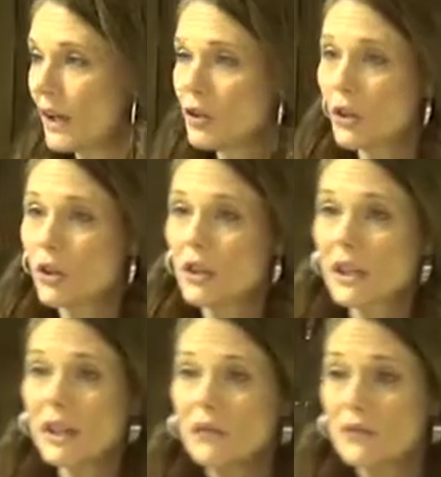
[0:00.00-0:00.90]
and your
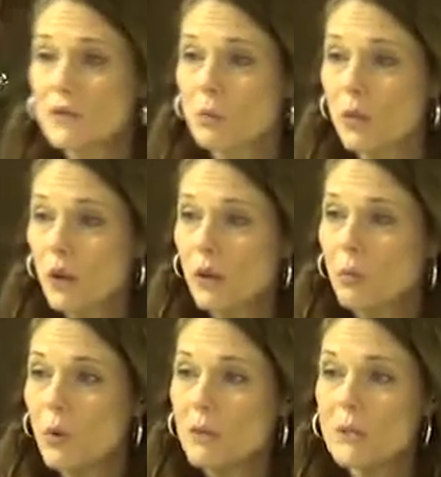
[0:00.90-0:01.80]
gifts were
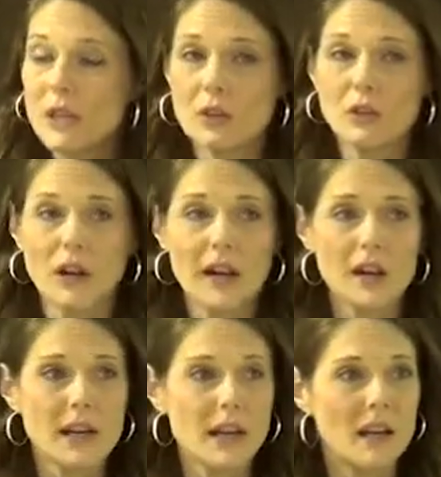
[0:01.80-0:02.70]
one particular
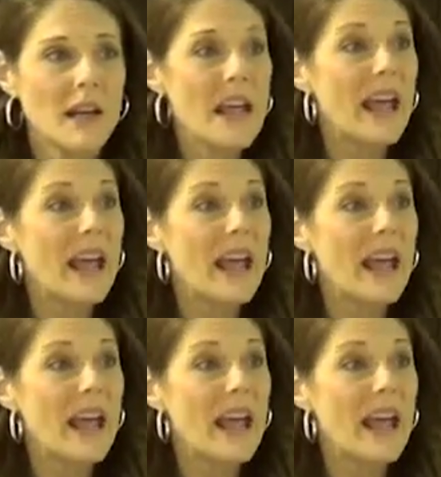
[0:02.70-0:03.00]
area,